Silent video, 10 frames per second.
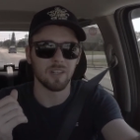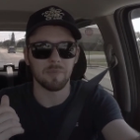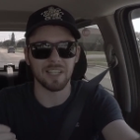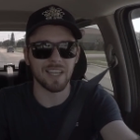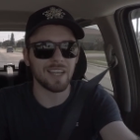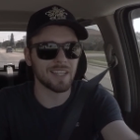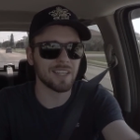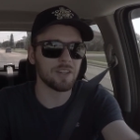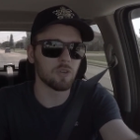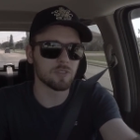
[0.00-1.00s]
am I gaining
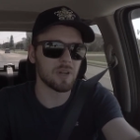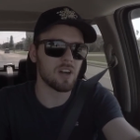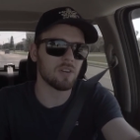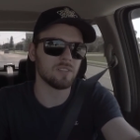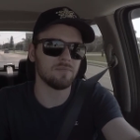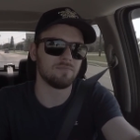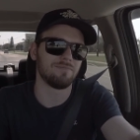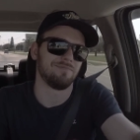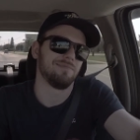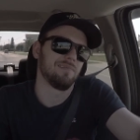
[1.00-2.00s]
any horsepower?
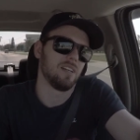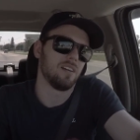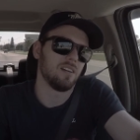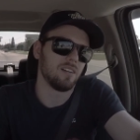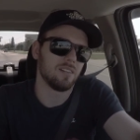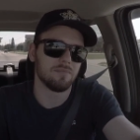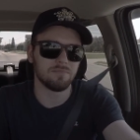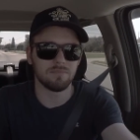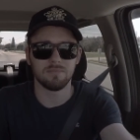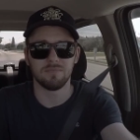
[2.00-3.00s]
Uh,
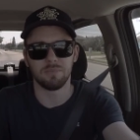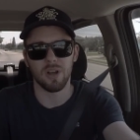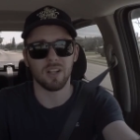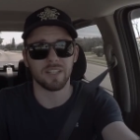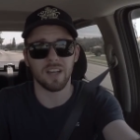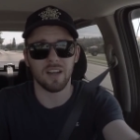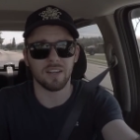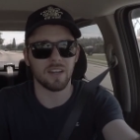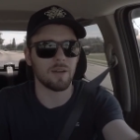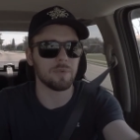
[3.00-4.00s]
probably not.
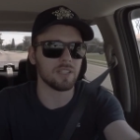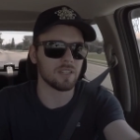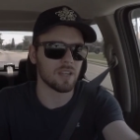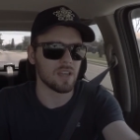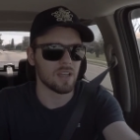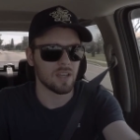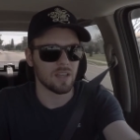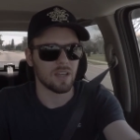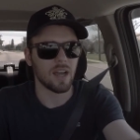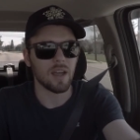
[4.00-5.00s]
I
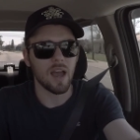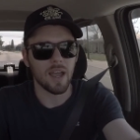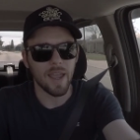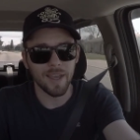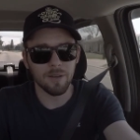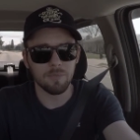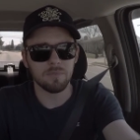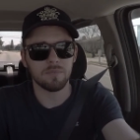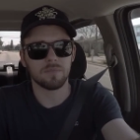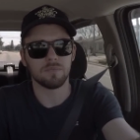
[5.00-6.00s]
mean, I, I
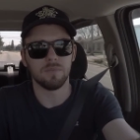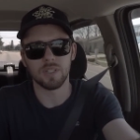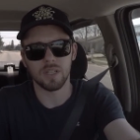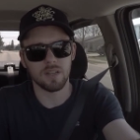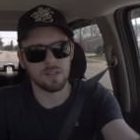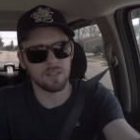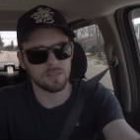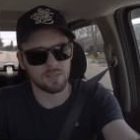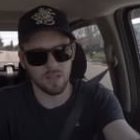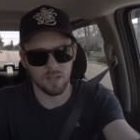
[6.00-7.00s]
am
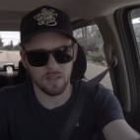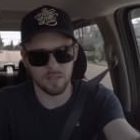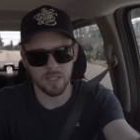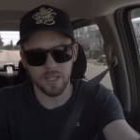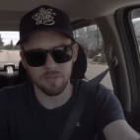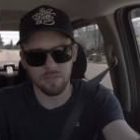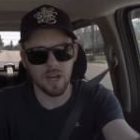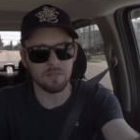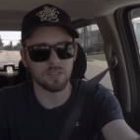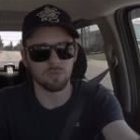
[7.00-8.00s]
because uh,
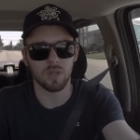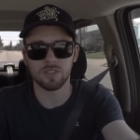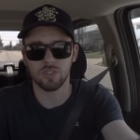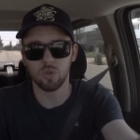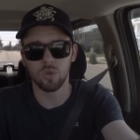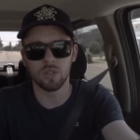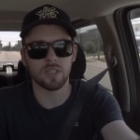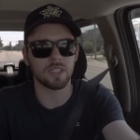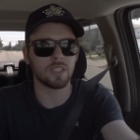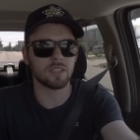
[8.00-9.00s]
85 it runs cooler
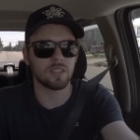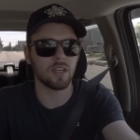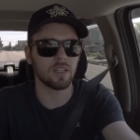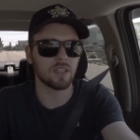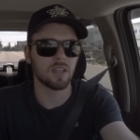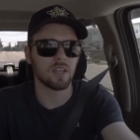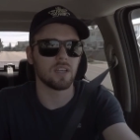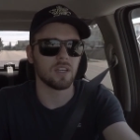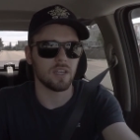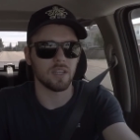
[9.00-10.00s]
in the intake.
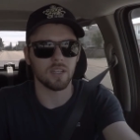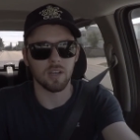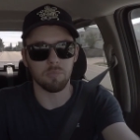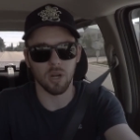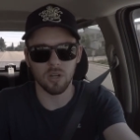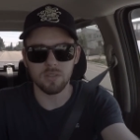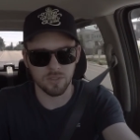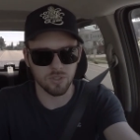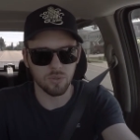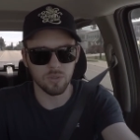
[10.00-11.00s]
It uh,
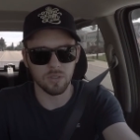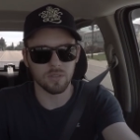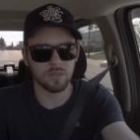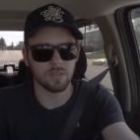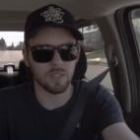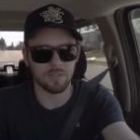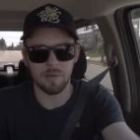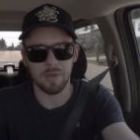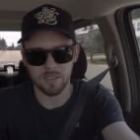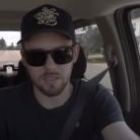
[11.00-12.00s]
burns cooler, if
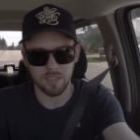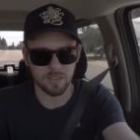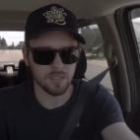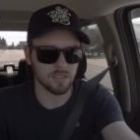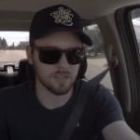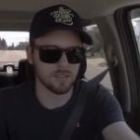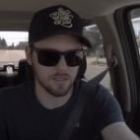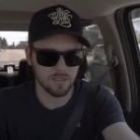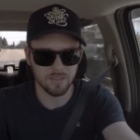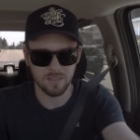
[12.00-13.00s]
that makes any
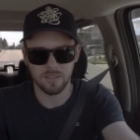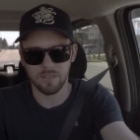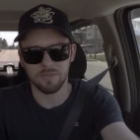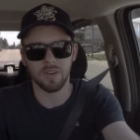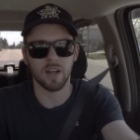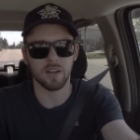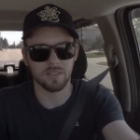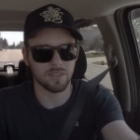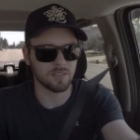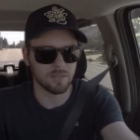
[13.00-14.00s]
sense, because it's like fire,
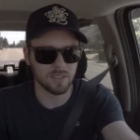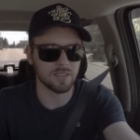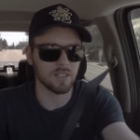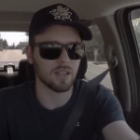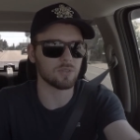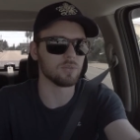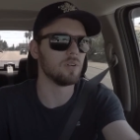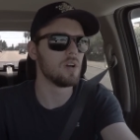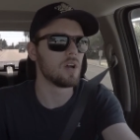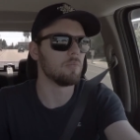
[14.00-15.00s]
so it's not cool.
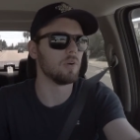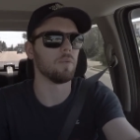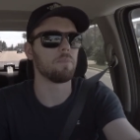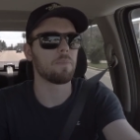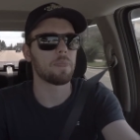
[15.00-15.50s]
But